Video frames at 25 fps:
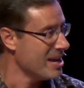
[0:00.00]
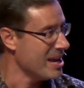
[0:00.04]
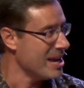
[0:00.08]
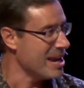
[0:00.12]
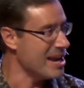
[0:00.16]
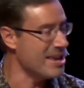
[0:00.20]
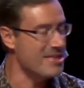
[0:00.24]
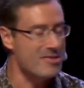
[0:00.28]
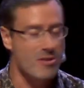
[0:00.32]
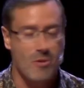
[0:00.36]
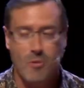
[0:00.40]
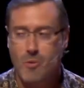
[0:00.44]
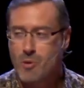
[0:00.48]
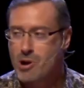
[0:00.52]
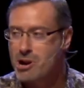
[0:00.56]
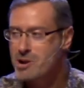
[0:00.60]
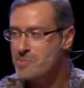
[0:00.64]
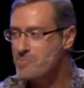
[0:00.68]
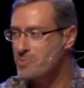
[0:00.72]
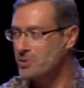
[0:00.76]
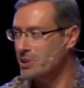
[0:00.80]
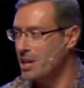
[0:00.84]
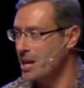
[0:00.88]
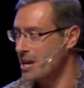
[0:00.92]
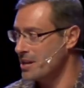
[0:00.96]
in the
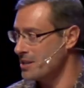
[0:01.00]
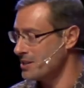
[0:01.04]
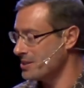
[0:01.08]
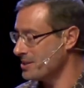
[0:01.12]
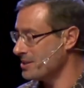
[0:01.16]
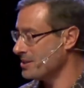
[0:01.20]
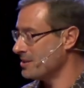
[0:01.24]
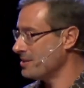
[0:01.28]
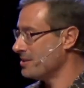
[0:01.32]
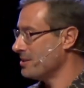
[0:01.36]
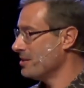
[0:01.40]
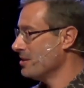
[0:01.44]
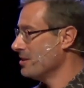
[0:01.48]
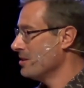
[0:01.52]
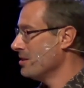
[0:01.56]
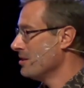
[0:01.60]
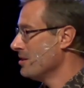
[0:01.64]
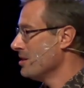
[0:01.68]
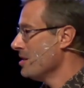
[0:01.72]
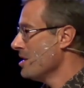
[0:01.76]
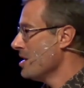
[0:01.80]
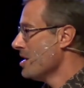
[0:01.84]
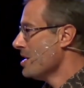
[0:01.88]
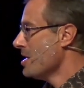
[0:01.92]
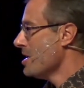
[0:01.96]
workplace,
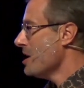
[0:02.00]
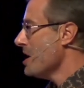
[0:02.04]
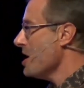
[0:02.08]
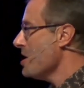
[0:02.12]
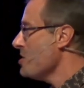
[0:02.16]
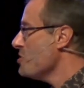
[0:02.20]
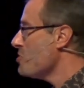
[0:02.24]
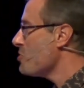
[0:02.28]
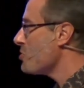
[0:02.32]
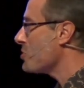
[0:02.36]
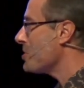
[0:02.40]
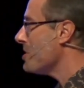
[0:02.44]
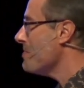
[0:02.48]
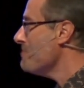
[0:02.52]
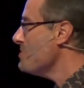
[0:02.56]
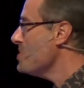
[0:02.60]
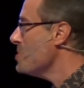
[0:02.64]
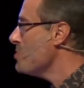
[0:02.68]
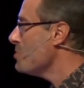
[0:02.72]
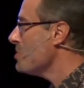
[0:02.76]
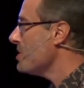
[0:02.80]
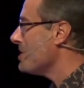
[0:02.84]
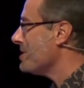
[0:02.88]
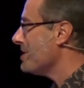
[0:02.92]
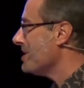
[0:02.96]
in your
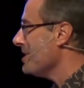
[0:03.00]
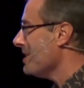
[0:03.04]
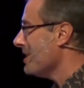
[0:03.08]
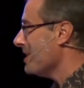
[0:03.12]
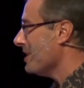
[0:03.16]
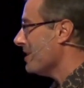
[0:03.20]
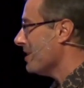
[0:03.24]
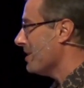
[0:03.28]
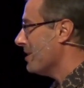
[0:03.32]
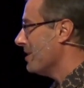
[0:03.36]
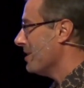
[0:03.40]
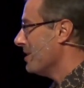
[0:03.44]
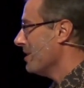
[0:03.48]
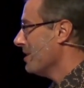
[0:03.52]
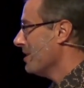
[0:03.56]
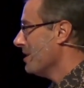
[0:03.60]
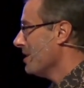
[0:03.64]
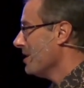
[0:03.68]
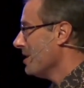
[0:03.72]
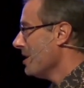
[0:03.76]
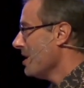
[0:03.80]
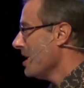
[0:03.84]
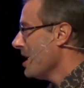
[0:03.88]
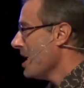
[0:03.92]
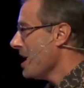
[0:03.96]
community,
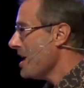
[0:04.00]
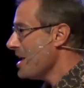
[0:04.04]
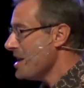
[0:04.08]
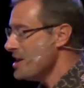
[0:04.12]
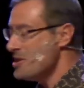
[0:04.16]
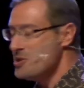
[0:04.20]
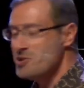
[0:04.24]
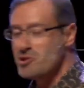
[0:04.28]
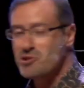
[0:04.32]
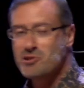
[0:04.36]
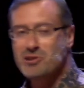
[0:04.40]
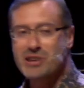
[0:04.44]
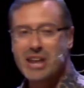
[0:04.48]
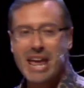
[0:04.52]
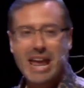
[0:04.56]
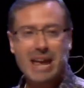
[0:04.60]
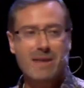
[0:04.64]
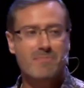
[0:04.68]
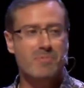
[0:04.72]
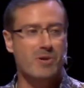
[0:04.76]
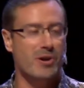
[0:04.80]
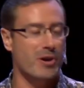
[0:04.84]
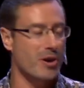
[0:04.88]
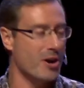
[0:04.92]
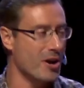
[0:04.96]
in your
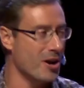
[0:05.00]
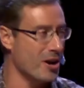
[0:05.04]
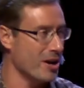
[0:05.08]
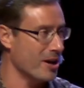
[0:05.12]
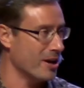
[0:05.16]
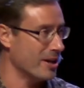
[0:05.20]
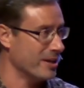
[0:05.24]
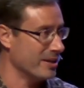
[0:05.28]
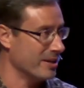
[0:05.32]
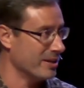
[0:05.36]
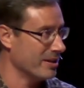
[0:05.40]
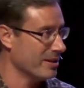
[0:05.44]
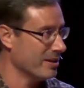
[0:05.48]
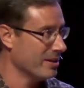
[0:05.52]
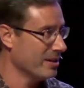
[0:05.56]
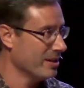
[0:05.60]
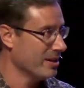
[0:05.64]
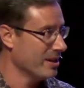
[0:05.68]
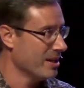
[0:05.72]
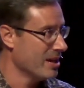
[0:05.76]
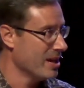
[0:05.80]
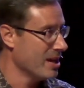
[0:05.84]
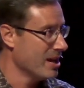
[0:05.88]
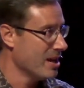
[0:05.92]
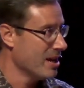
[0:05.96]
neighborhood,
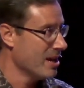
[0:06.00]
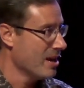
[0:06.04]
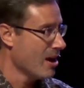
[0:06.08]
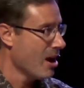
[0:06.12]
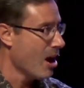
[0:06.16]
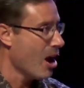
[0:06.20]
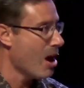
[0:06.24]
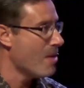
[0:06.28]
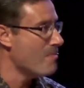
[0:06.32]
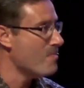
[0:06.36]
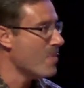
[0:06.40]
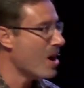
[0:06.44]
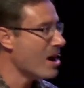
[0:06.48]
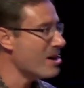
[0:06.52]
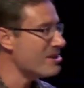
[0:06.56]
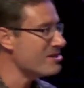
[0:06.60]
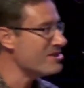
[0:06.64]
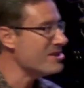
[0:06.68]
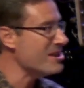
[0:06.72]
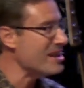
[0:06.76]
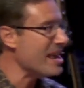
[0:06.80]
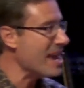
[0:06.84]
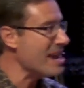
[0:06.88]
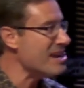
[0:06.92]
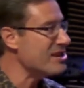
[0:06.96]
among
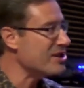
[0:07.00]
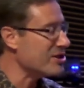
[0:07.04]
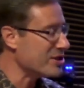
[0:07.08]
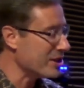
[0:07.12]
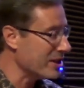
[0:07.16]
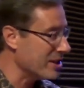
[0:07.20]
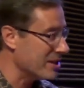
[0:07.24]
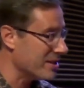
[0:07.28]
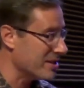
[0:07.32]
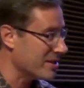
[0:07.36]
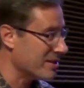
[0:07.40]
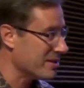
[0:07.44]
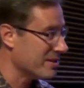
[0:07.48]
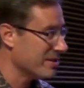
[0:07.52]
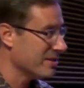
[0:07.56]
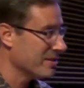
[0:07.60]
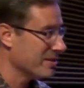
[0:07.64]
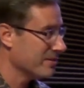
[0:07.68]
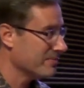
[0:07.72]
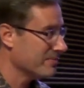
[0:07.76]
the nations.